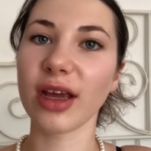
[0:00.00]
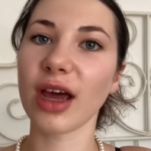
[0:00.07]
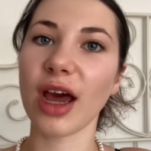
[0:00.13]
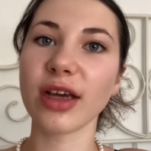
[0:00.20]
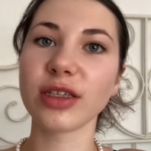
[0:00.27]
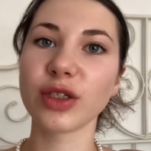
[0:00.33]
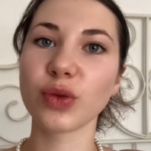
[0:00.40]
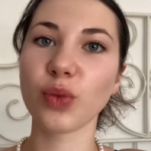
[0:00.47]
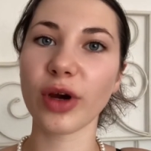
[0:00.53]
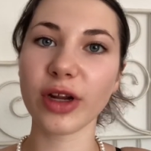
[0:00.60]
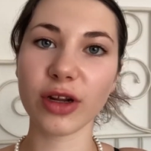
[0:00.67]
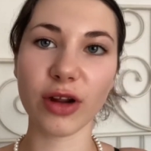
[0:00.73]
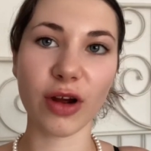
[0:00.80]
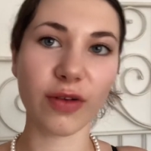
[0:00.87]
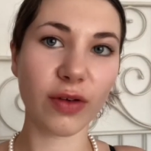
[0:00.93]
I
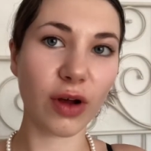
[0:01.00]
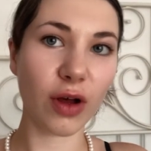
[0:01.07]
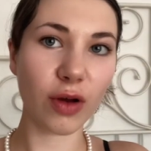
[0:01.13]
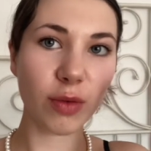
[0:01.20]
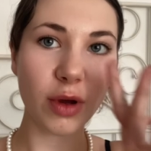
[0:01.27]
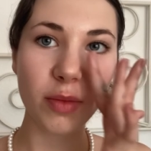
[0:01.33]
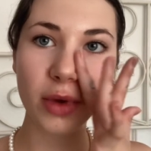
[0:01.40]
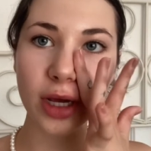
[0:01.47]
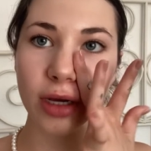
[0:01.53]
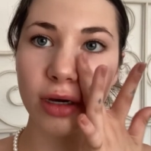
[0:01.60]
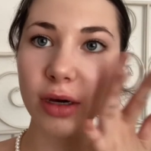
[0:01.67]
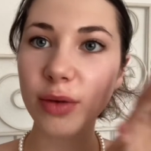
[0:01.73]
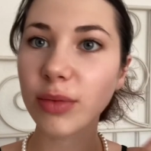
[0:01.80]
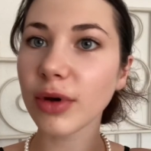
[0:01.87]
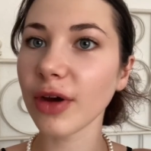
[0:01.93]
sweated off all my
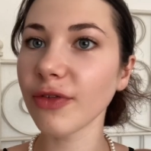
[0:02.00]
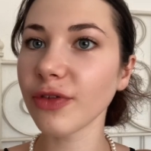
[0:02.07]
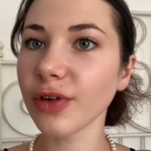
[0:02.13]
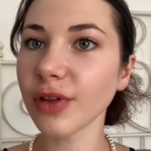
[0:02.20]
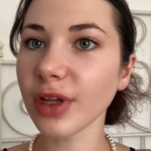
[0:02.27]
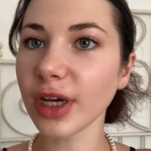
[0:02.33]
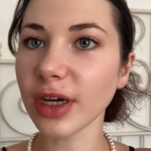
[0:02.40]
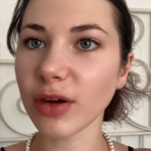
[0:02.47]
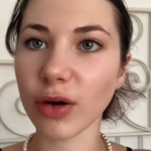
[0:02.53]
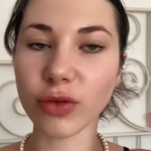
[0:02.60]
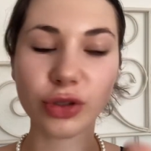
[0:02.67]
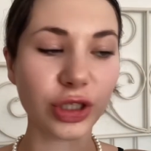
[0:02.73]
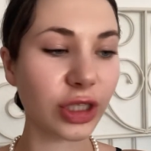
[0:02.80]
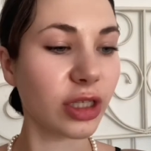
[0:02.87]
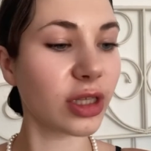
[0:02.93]
makeup, I feel like. Oh
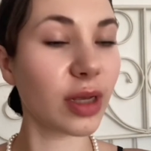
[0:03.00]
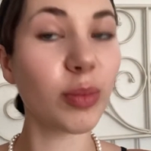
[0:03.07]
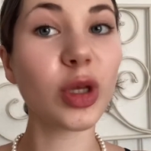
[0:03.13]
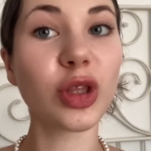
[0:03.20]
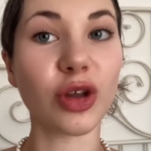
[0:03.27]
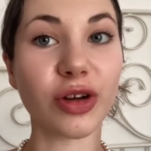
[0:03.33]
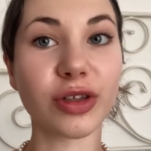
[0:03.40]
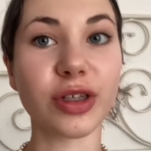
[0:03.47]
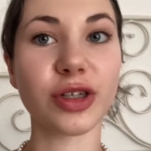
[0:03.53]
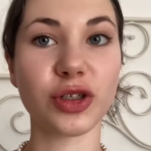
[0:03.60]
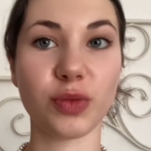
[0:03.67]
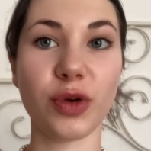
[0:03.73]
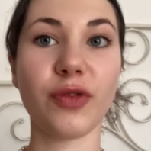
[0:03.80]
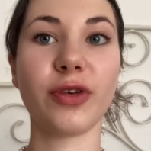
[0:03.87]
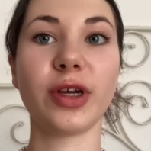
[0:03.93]
shit, let me not touch
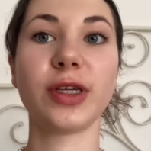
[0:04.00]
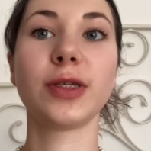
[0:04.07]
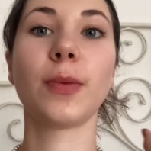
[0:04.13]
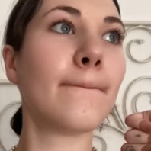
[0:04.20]
my face.